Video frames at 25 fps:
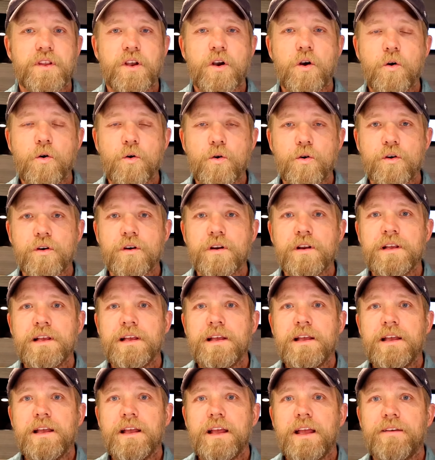Or
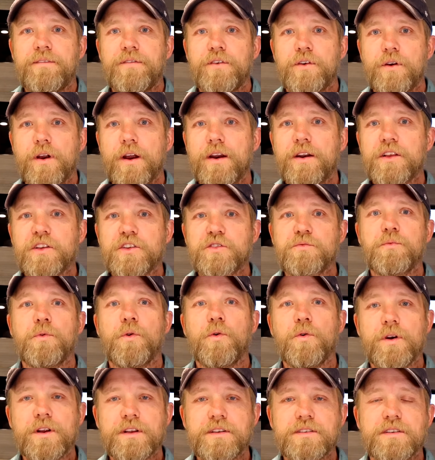if you're out
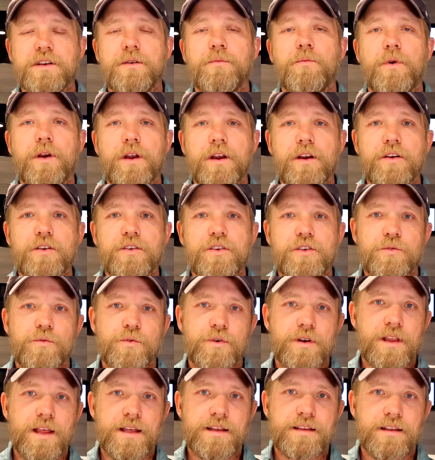exploring somewhere and you
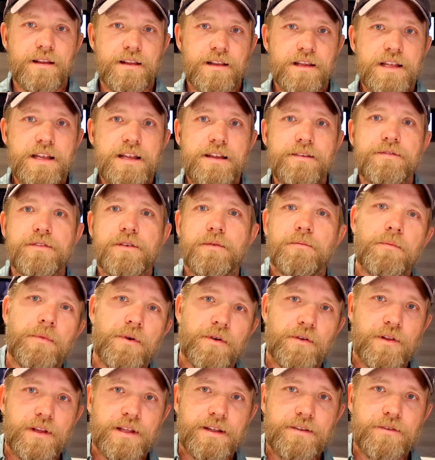would like to leave
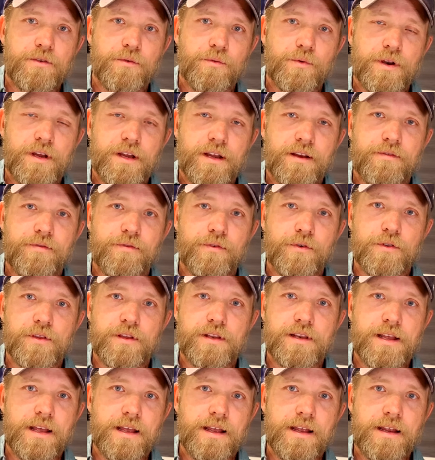the rig for the
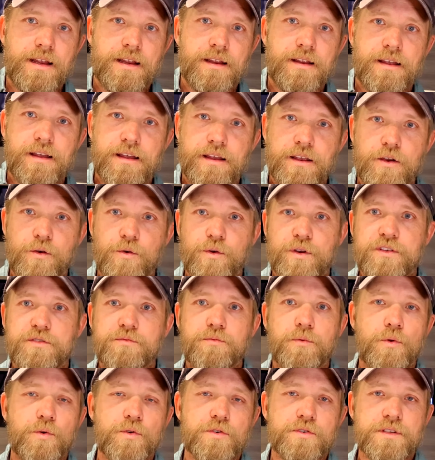day and go
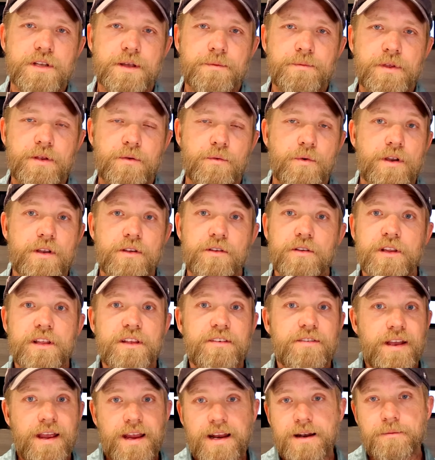explore something while you
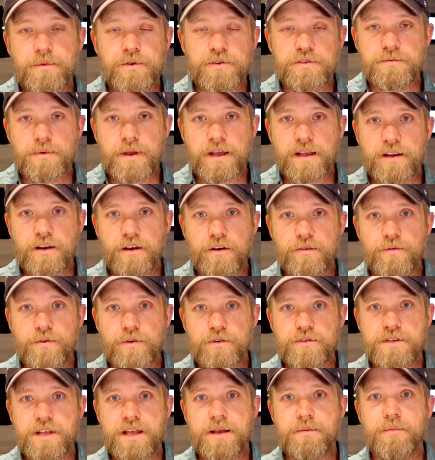leave animals back here, for
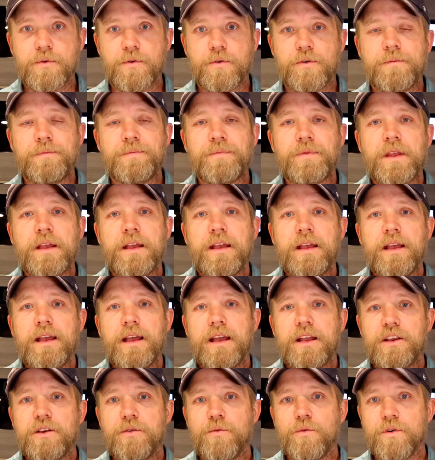example,
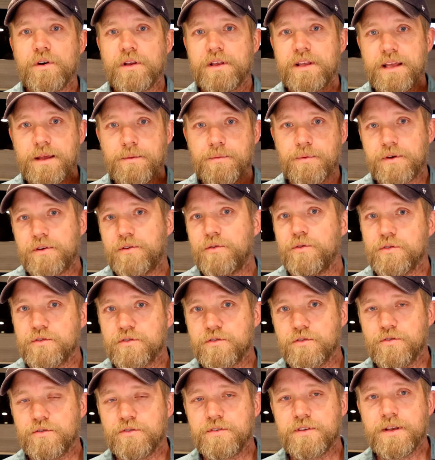and you want to keep it to a
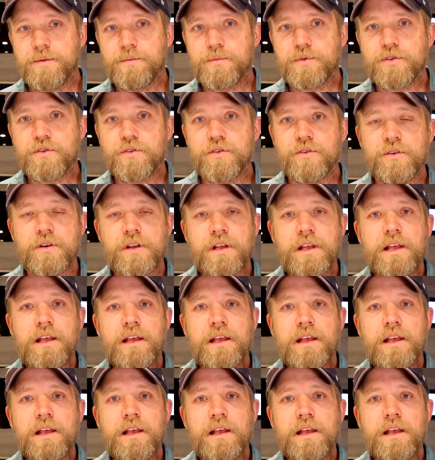certain temperature,